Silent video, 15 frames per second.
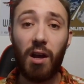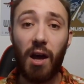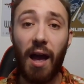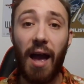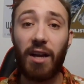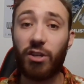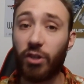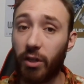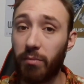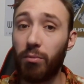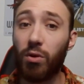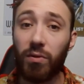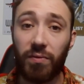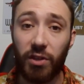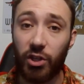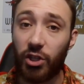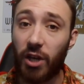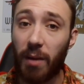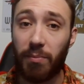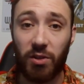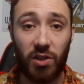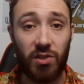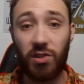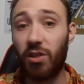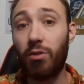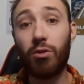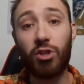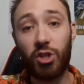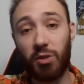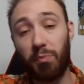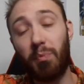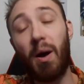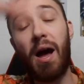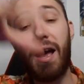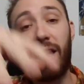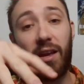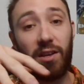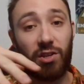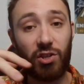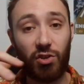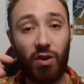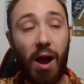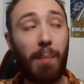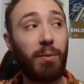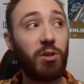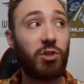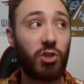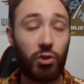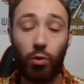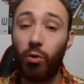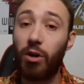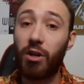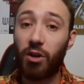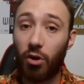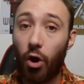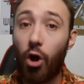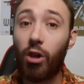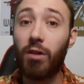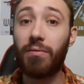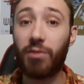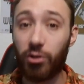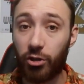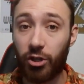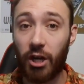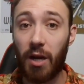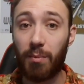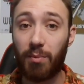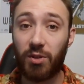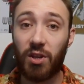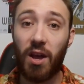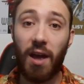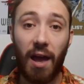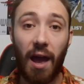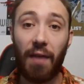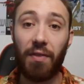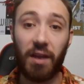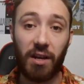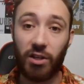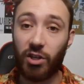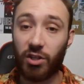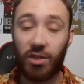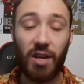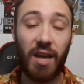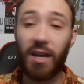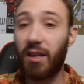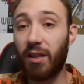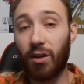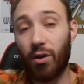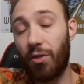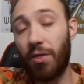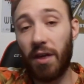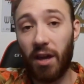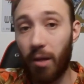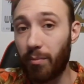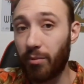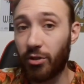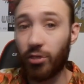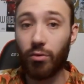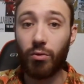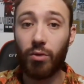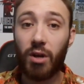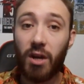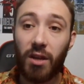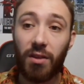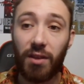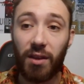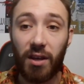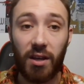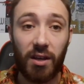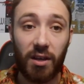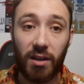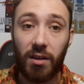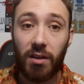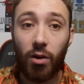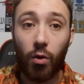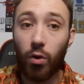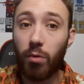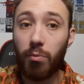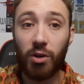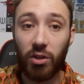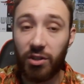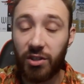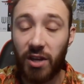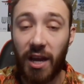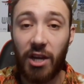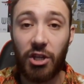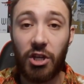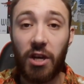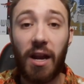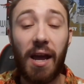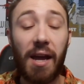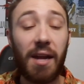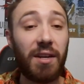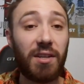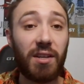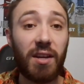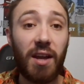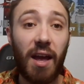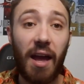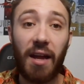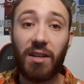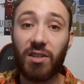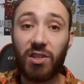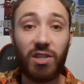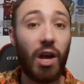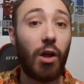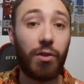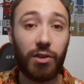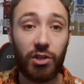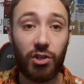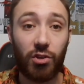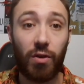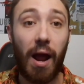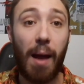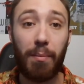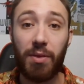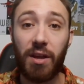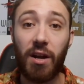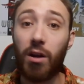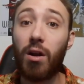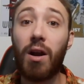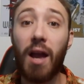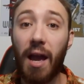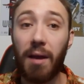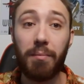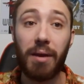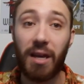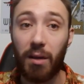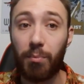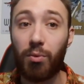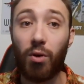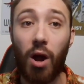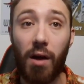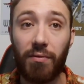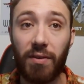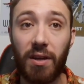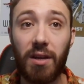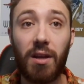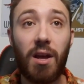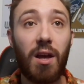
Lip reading: actually move the ships, because you could just buy scrap and store it in all of your ships and then just take a little thing up to the orbital station and sell the scrap there and make a profit,